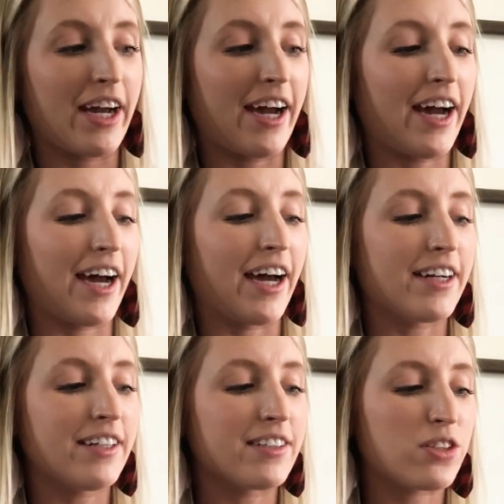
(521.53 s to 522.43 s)

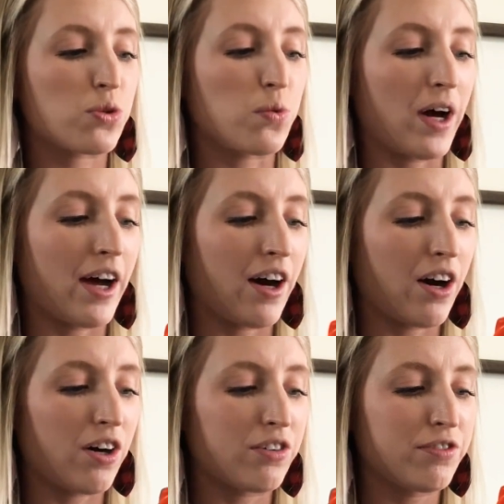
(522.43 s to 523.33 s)
add
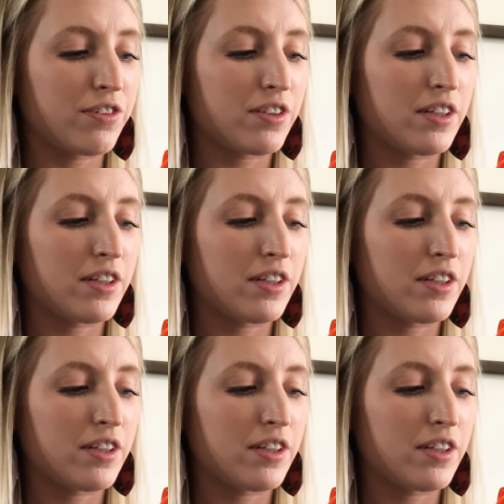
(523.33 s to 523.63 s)
12